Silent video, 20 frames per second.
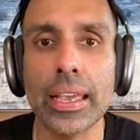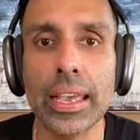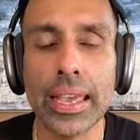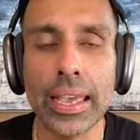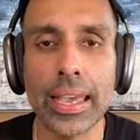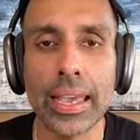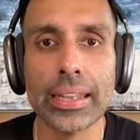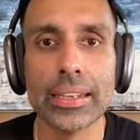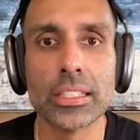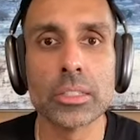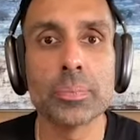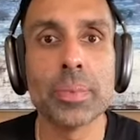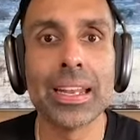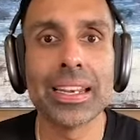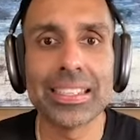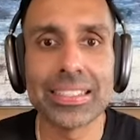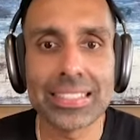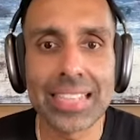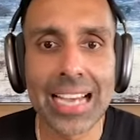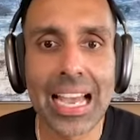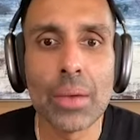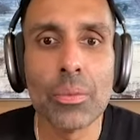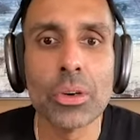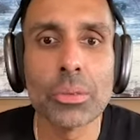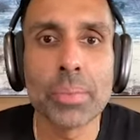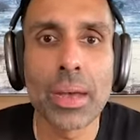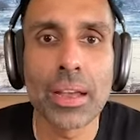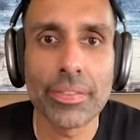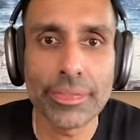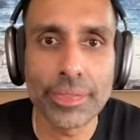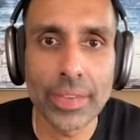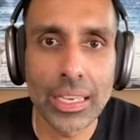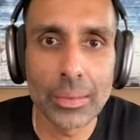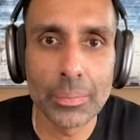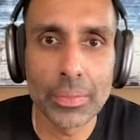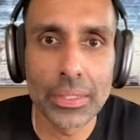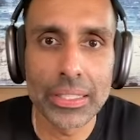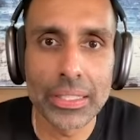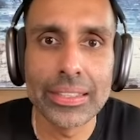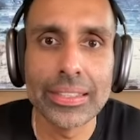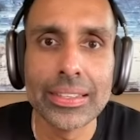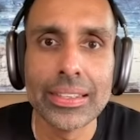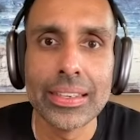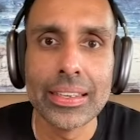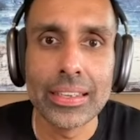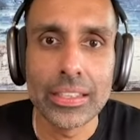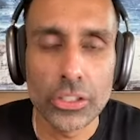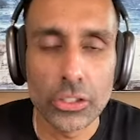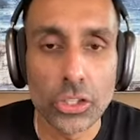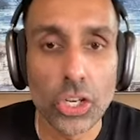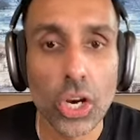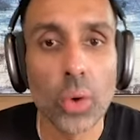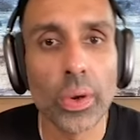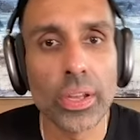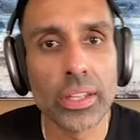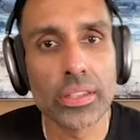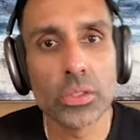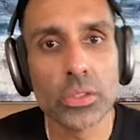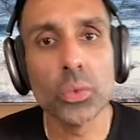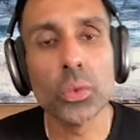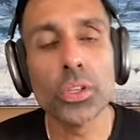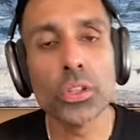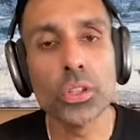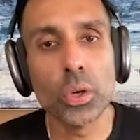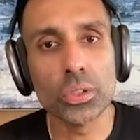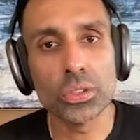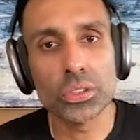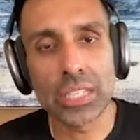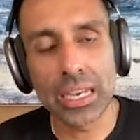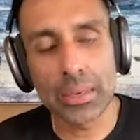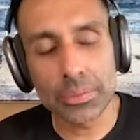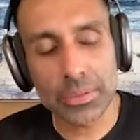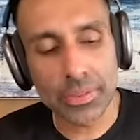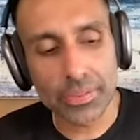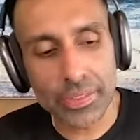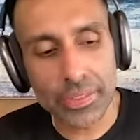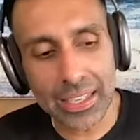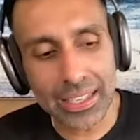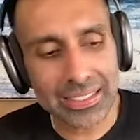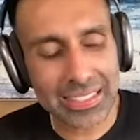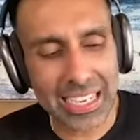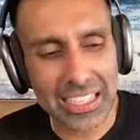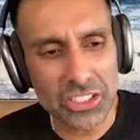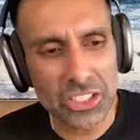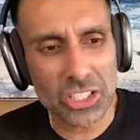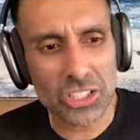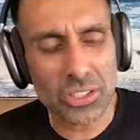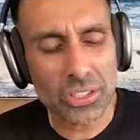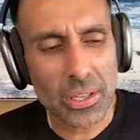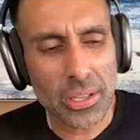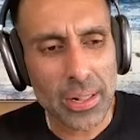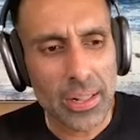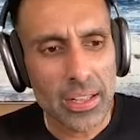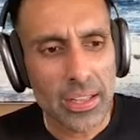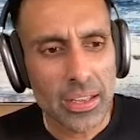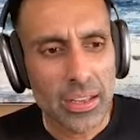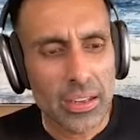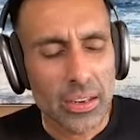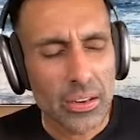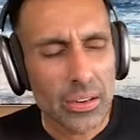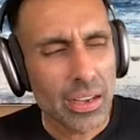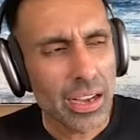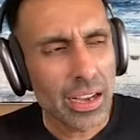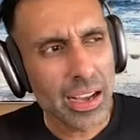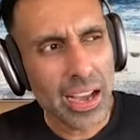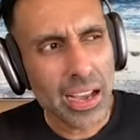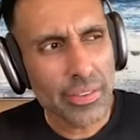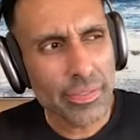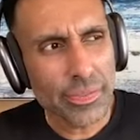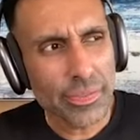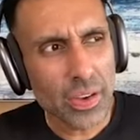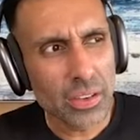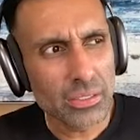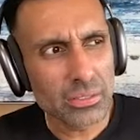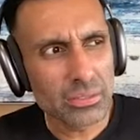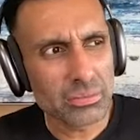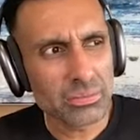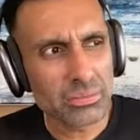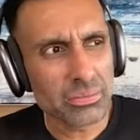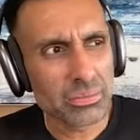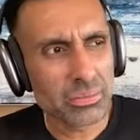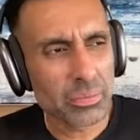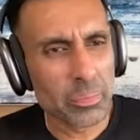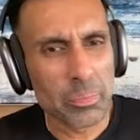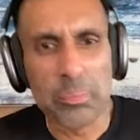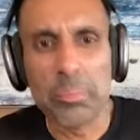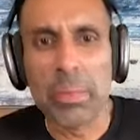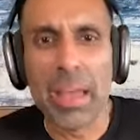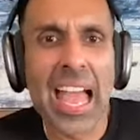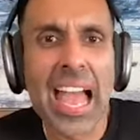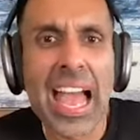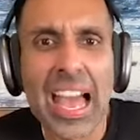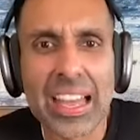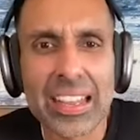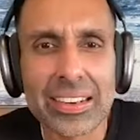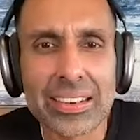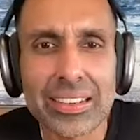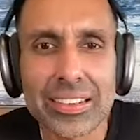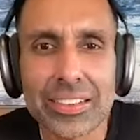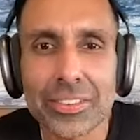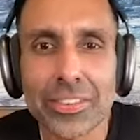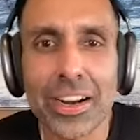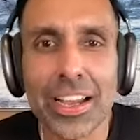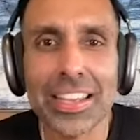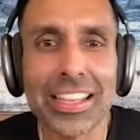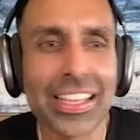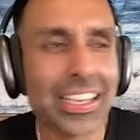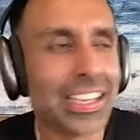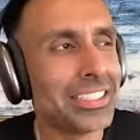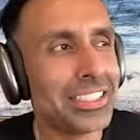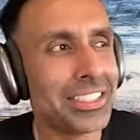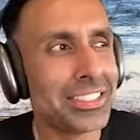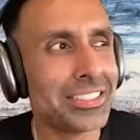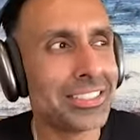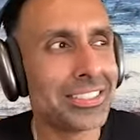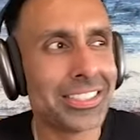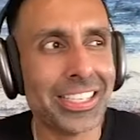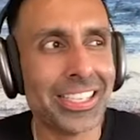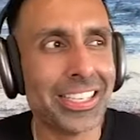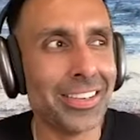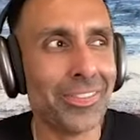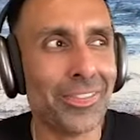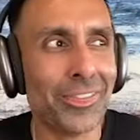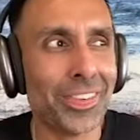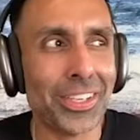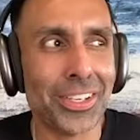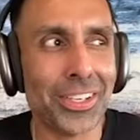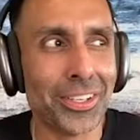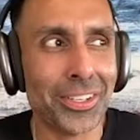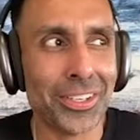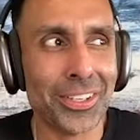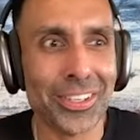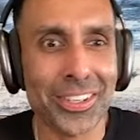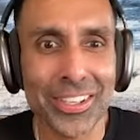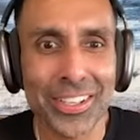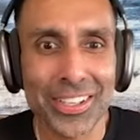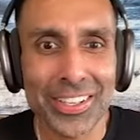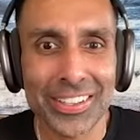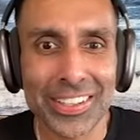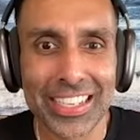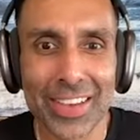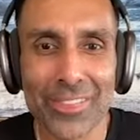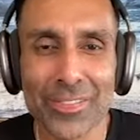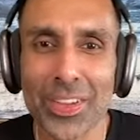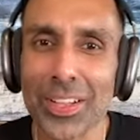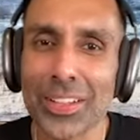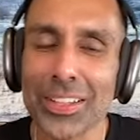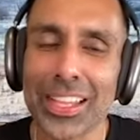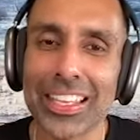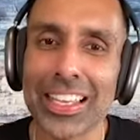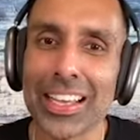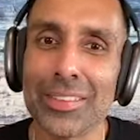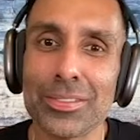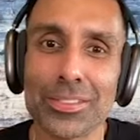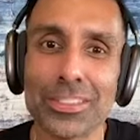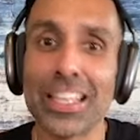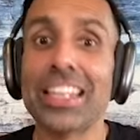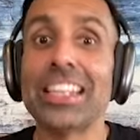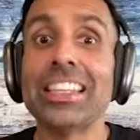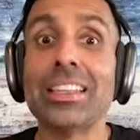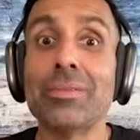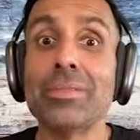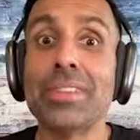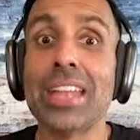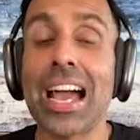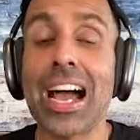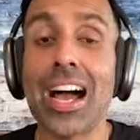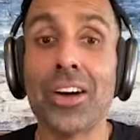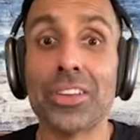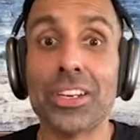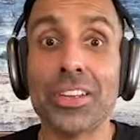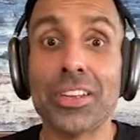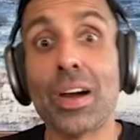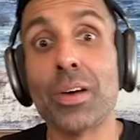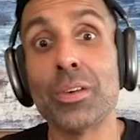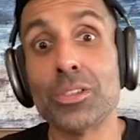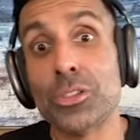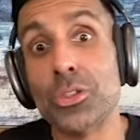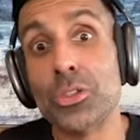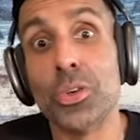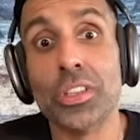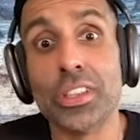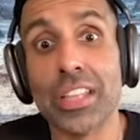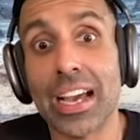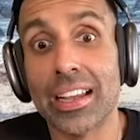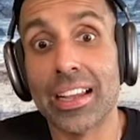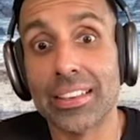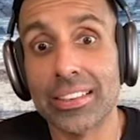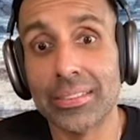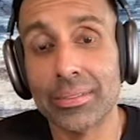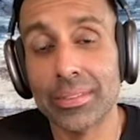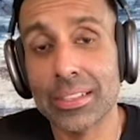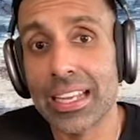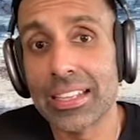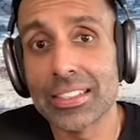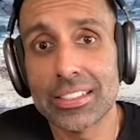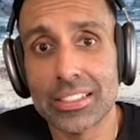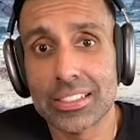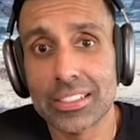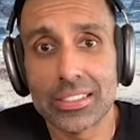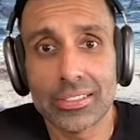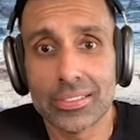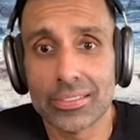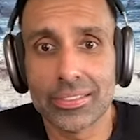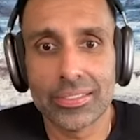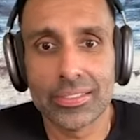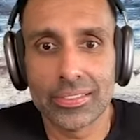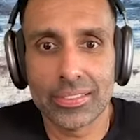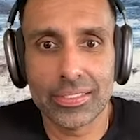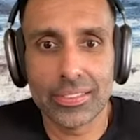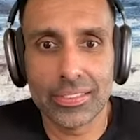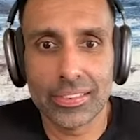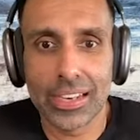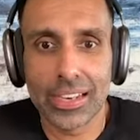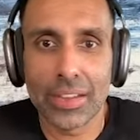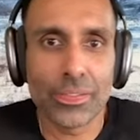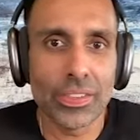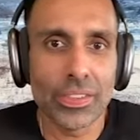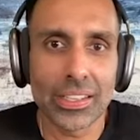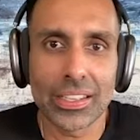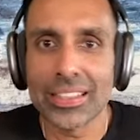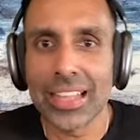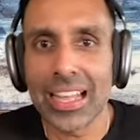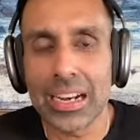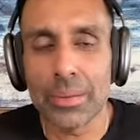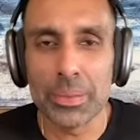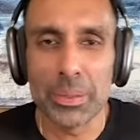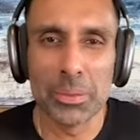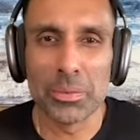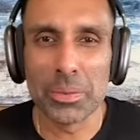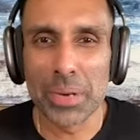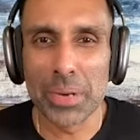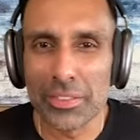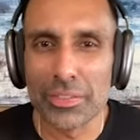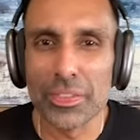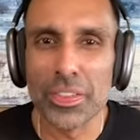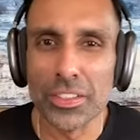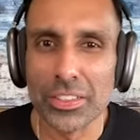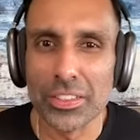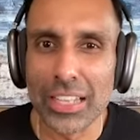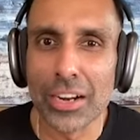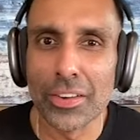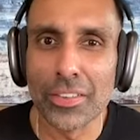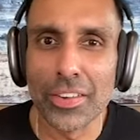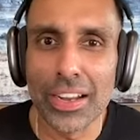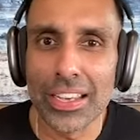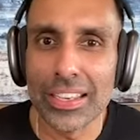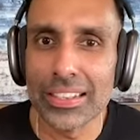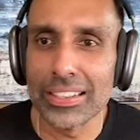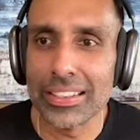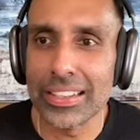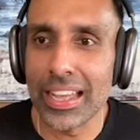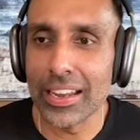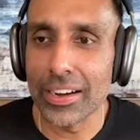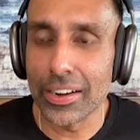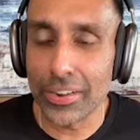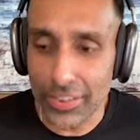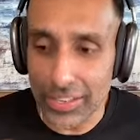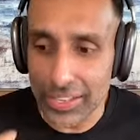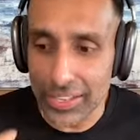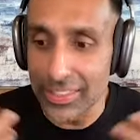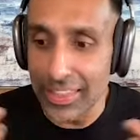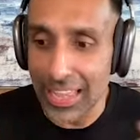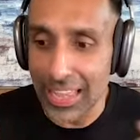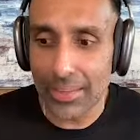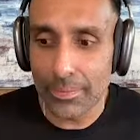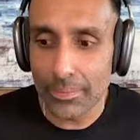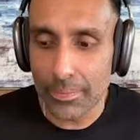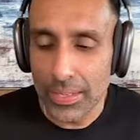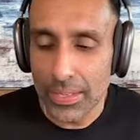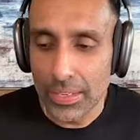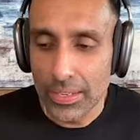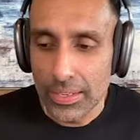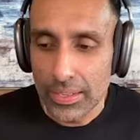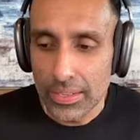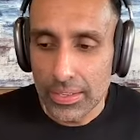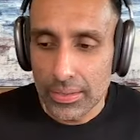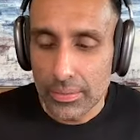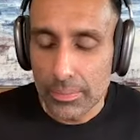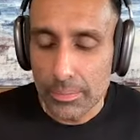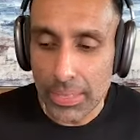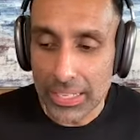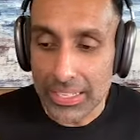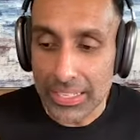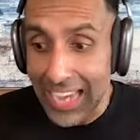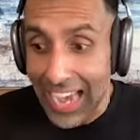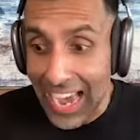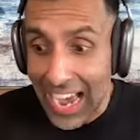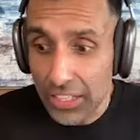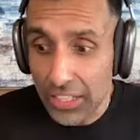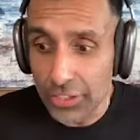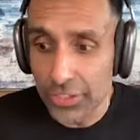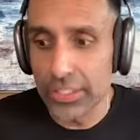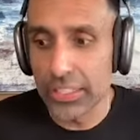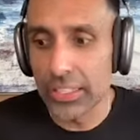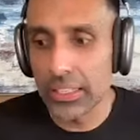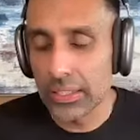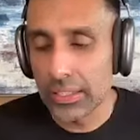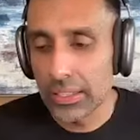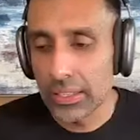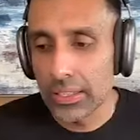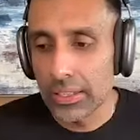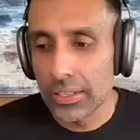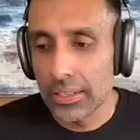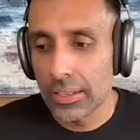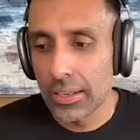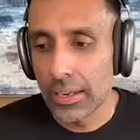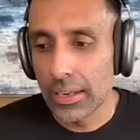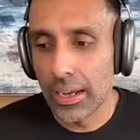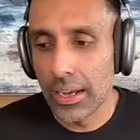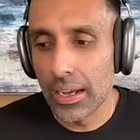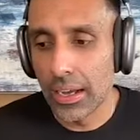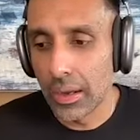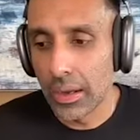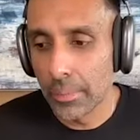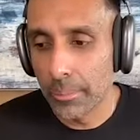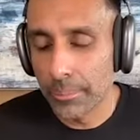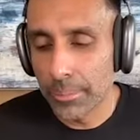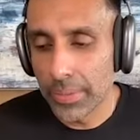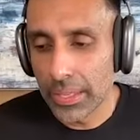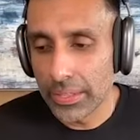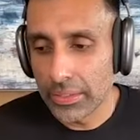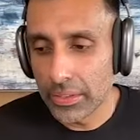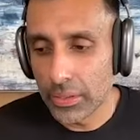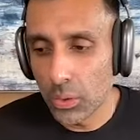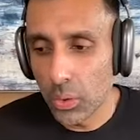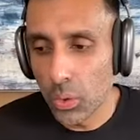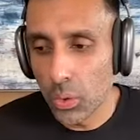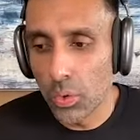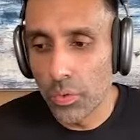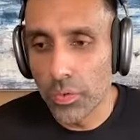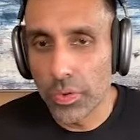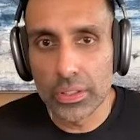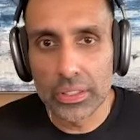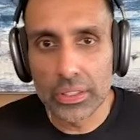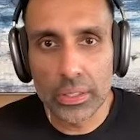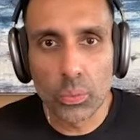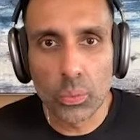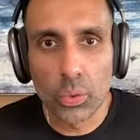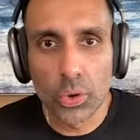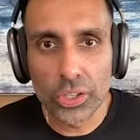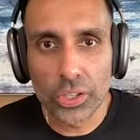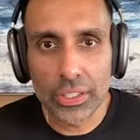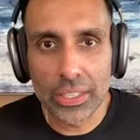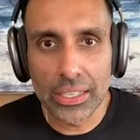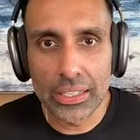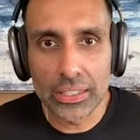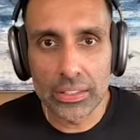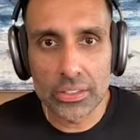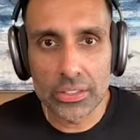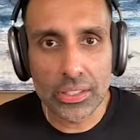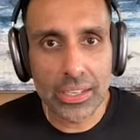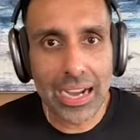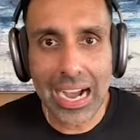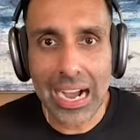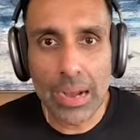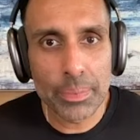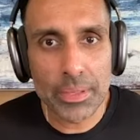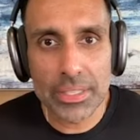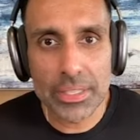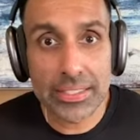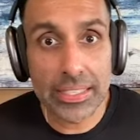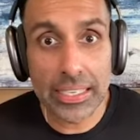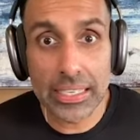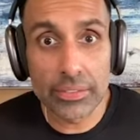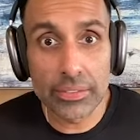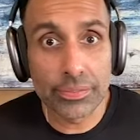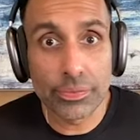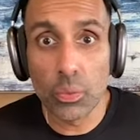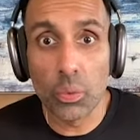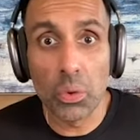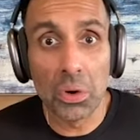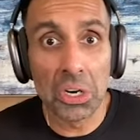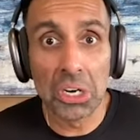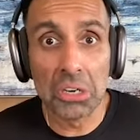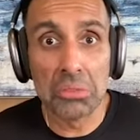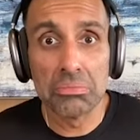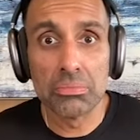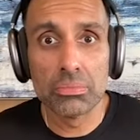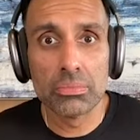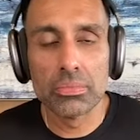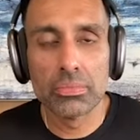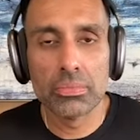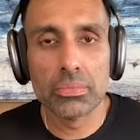and spending time with my family, you know, and doing those types of things. I just I felt bad, right? Like I just didn't feel like I felt like I was letting them down if I was doing that. I mean, that's just and I feel like a lot of people probably feel that, right? That are in that mentality um, that they're overly working to compensate for